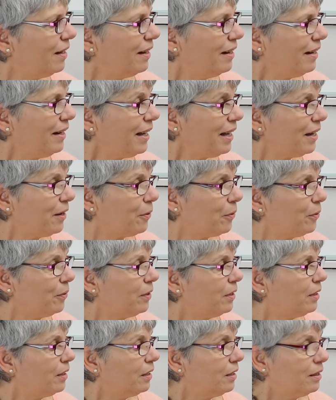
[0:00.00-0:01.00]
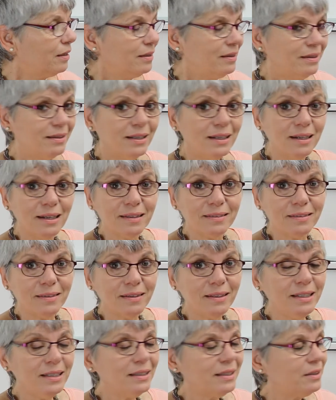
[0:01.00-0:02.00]
Now, the last
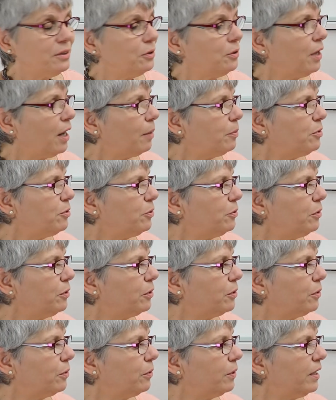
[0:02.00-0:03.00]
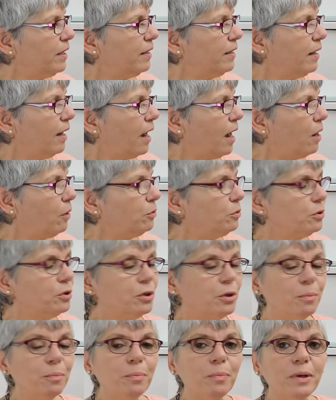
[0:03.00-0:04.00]
thing that you have to know is how to
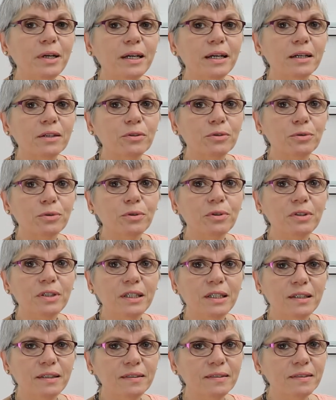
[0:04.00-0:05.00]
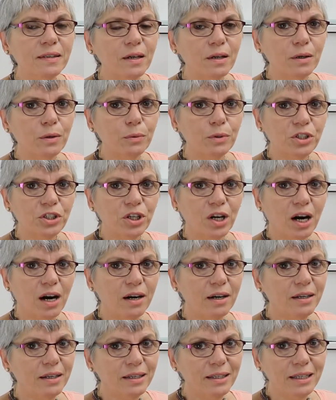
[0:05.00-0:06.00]
compare two things which
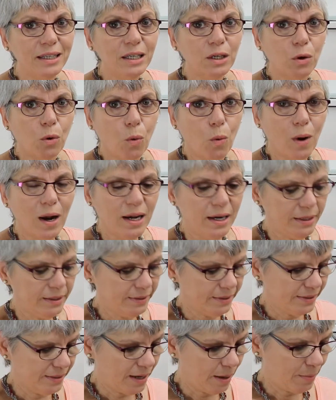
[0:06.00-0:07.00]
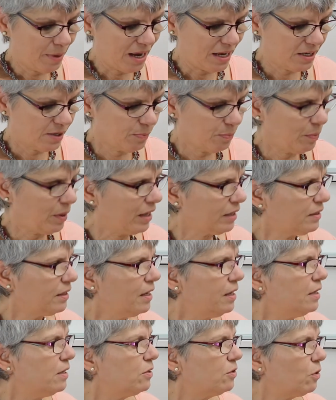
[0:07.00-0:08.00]
are equal in some aspect.
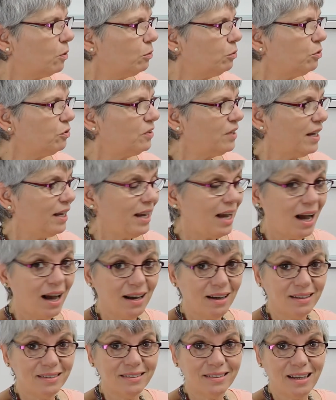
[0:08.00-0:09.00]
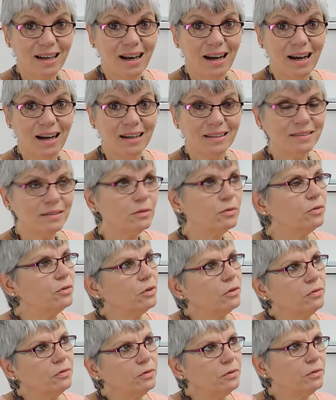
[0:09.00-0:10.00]
So to say as.
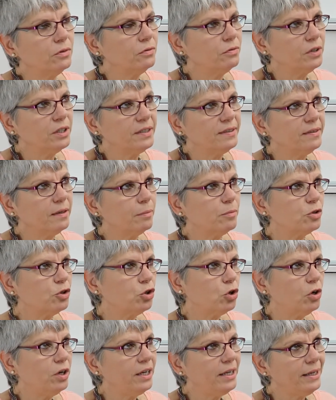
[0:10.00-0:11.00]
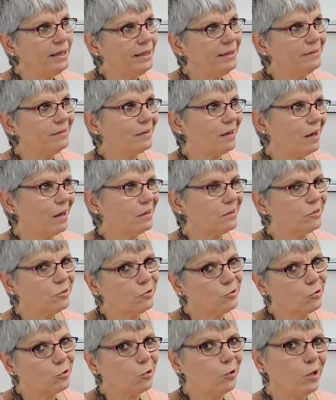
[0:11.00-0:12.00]
So, for example, John is
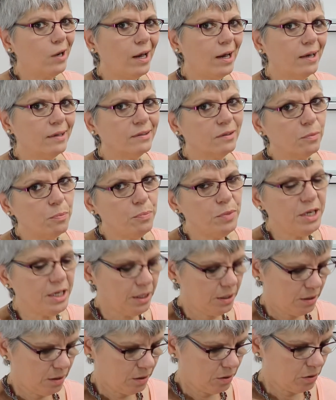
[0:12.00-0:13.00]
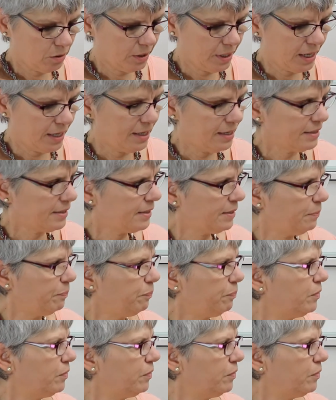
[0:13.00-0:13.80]
as tall as me. Okay, let's see.